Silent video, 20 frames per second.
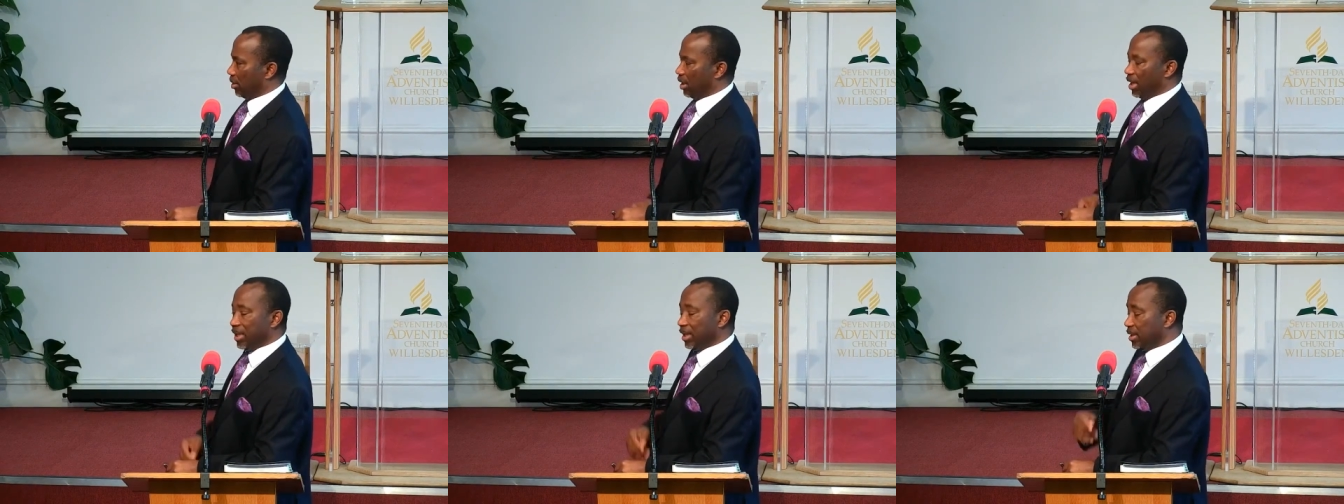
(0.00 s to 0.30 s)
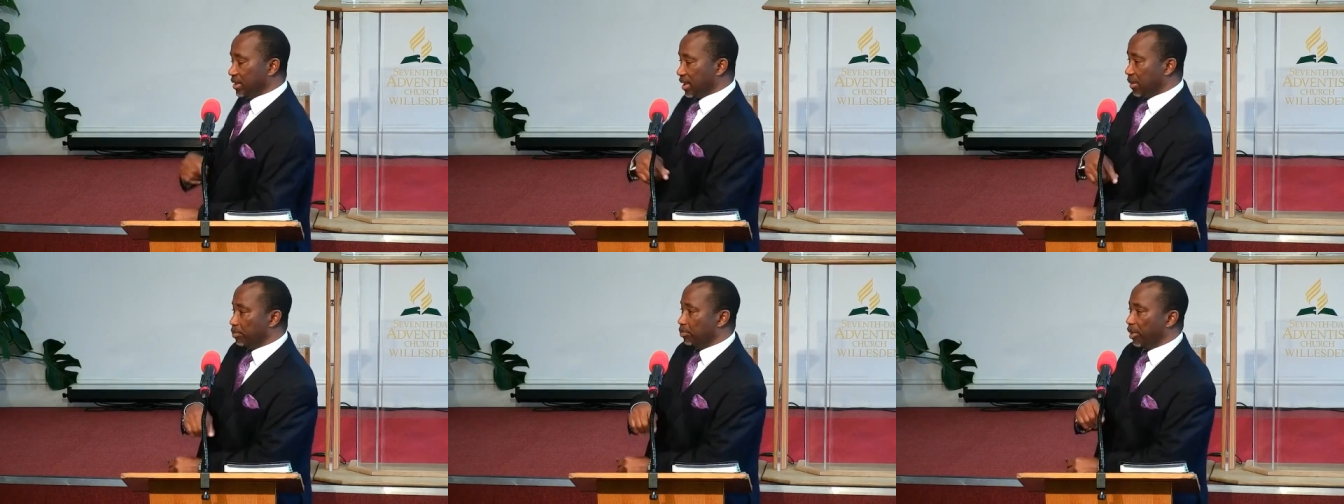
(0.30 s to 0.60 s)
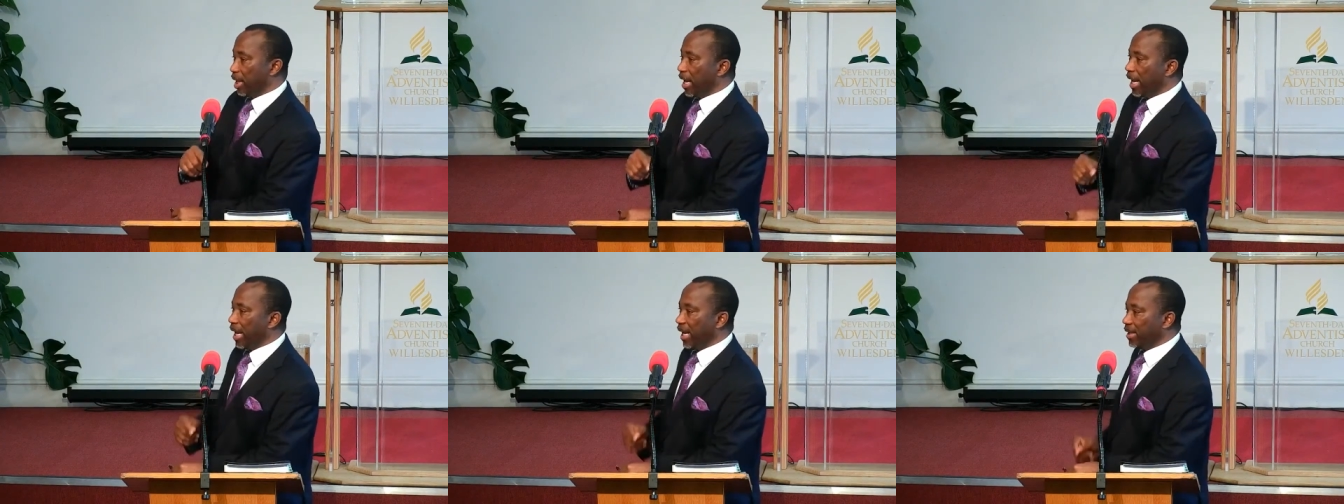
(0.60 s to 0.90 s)
It is
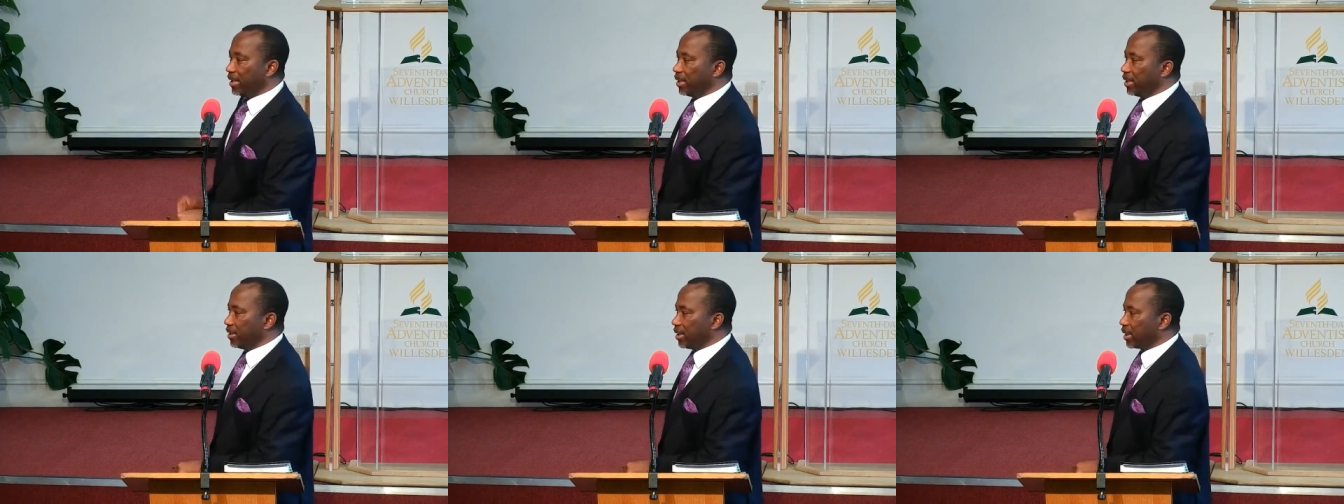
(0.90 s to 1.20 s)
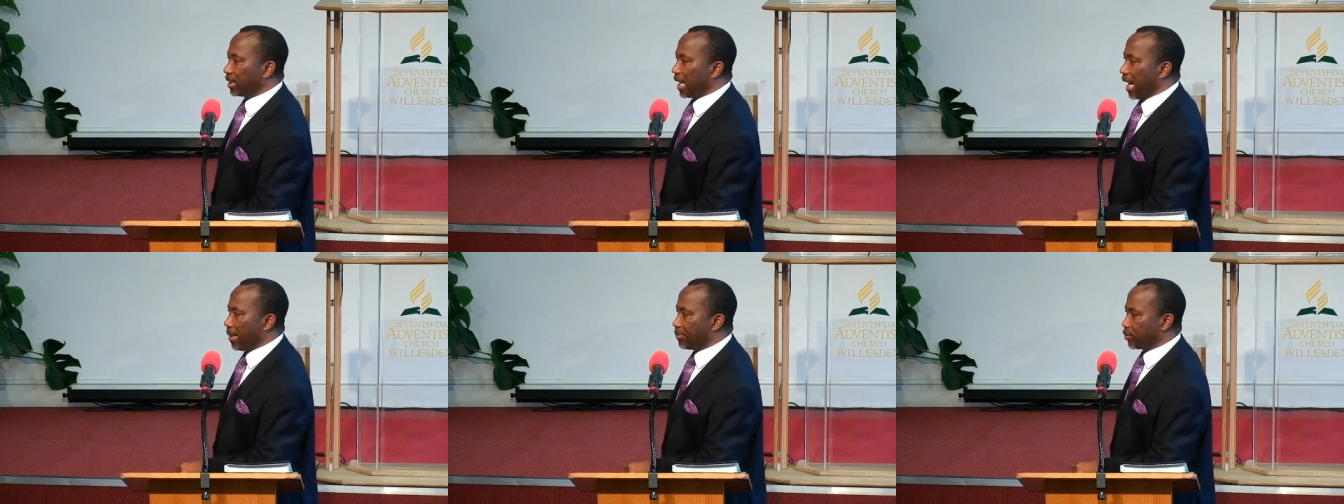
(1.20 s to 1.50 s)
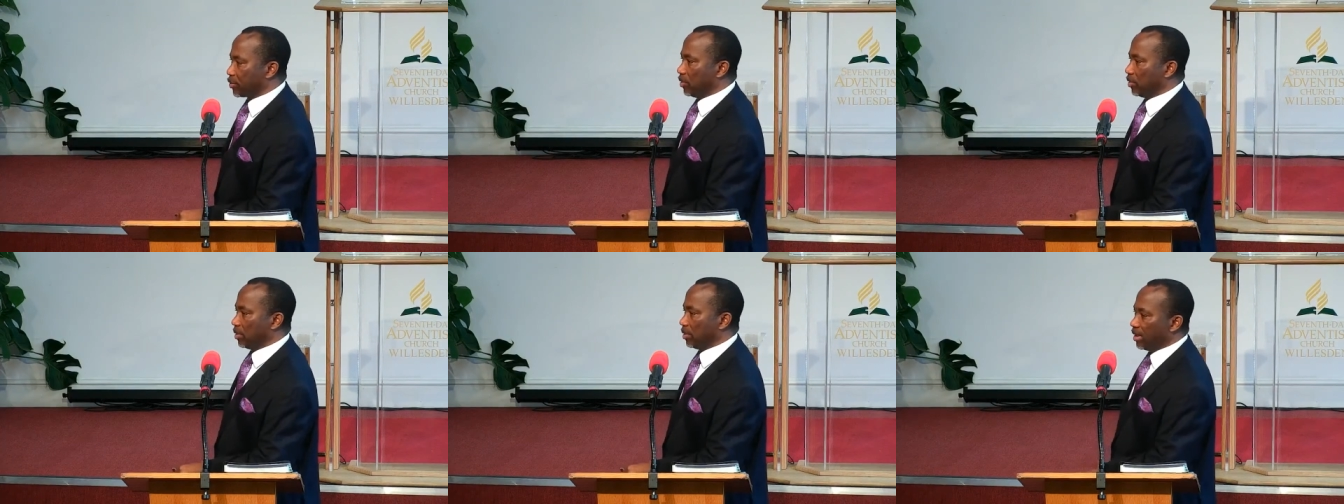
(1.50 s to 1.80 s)
implied in the
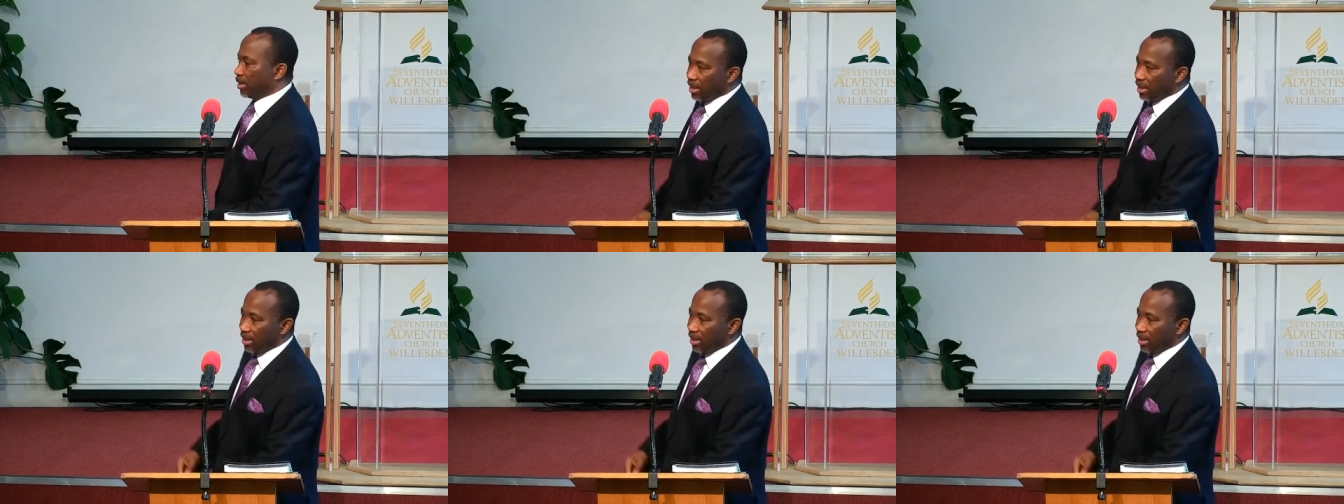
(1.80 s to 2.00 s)
caption.